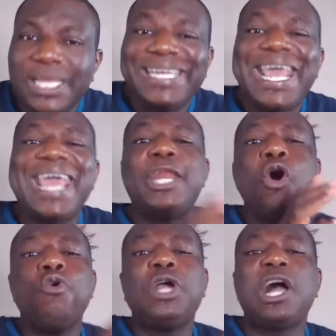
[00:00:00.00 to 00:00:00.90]
They
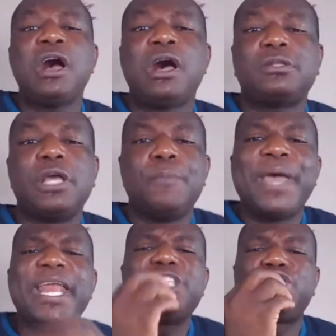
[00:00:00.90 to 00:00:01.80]
know God,
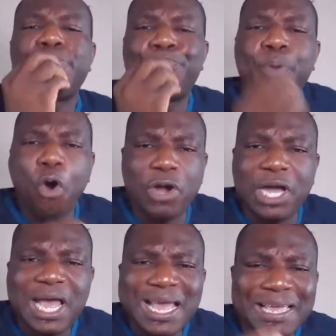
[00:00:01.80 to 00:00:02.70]
but they spoke
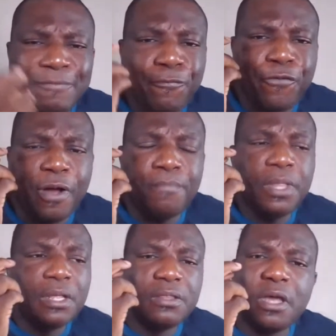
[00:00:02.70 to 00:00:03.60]
from
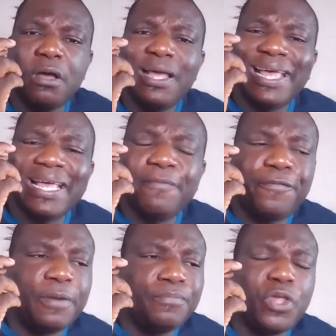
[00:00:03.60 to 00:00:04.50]
the
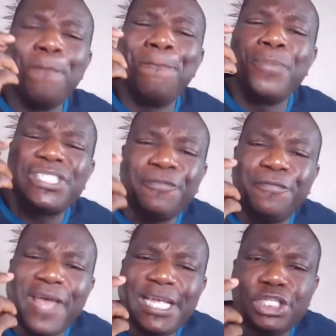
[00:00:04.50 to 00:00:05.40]
from the
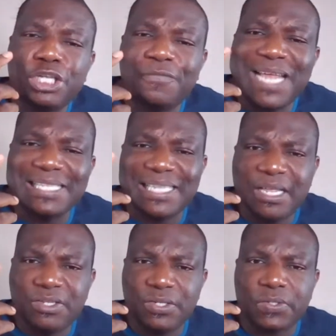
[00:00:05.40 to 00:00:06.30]
motivation of their
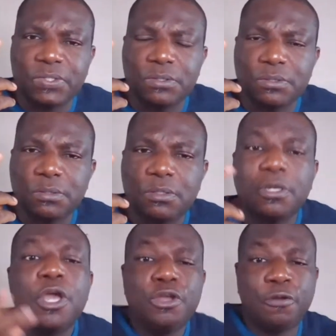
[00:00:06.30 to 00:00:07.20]
senses.
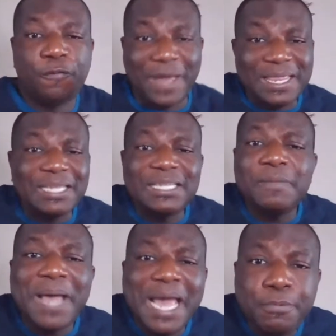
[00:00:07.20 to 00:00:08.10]
You'll find that in the
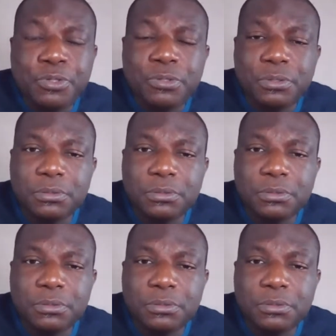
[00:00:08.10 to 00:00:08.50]
Bible.